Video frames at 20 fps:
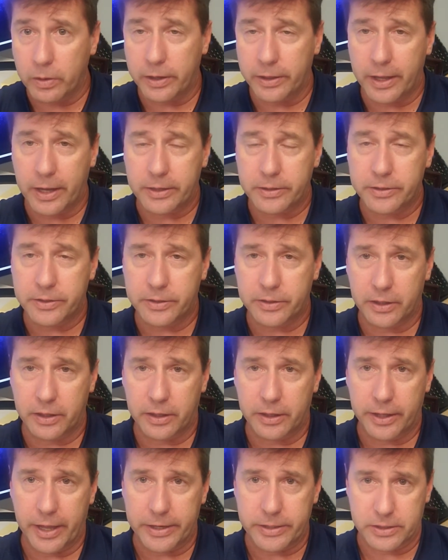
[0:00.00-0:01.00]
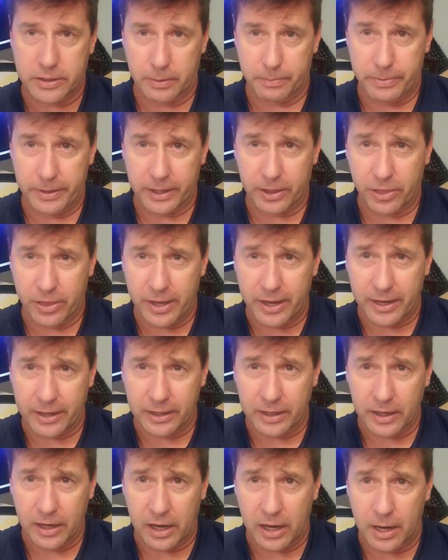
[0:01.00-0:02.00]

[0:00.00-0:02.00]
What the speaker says: And that's the big thing.